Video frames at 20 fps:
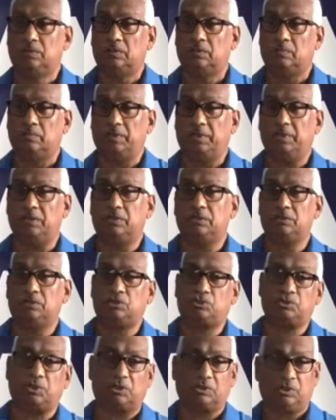we
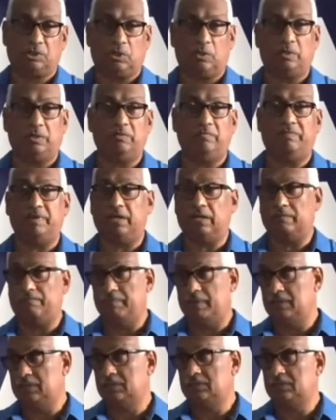structure our
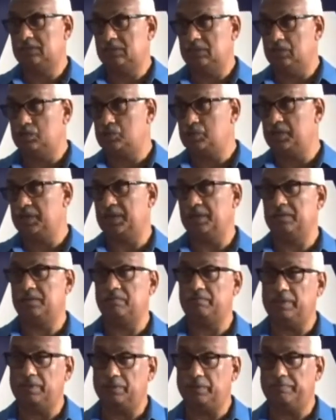development in Trinidad and
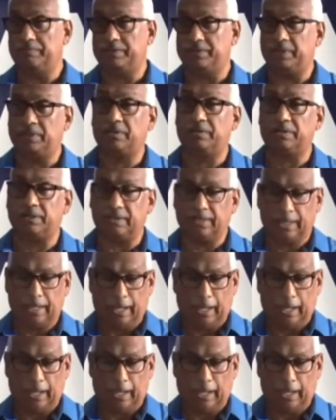Tobago in particular